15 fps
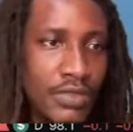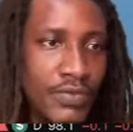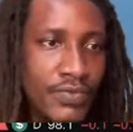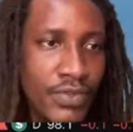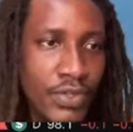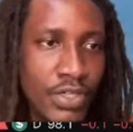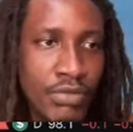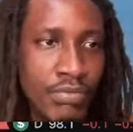
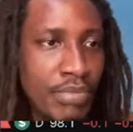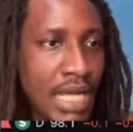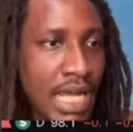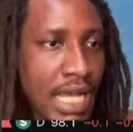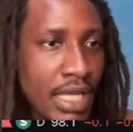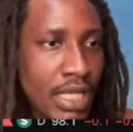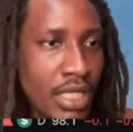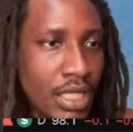for a
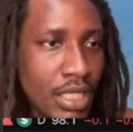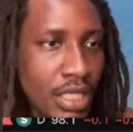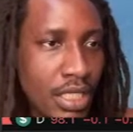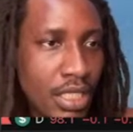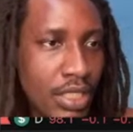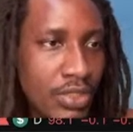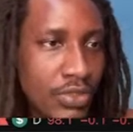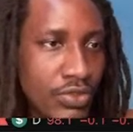buy.
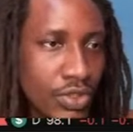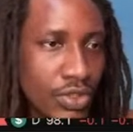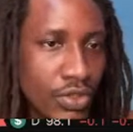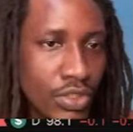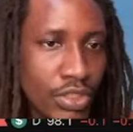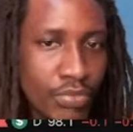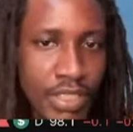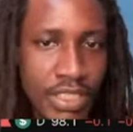So it
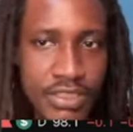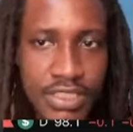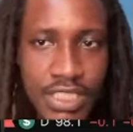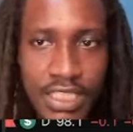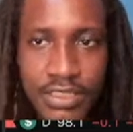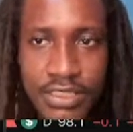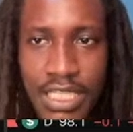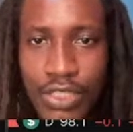only makes
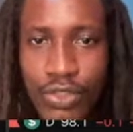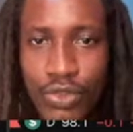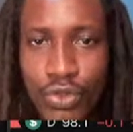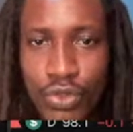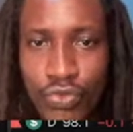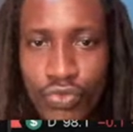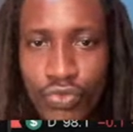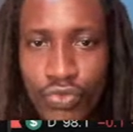sense that you
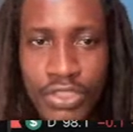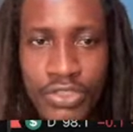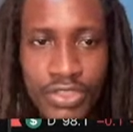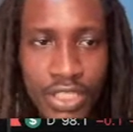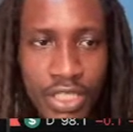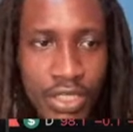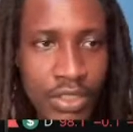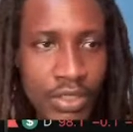go for a
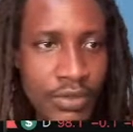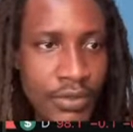sell.